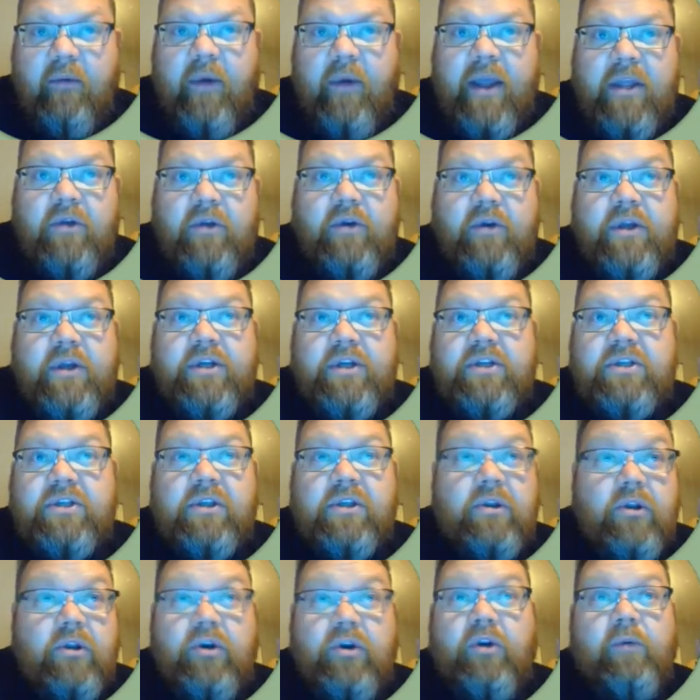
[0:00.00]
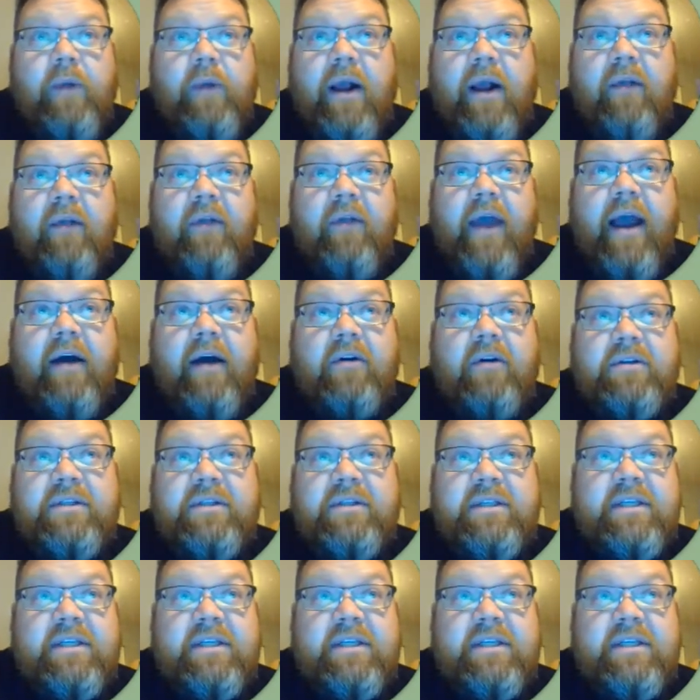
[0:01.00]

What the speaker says: way you can just look around the house,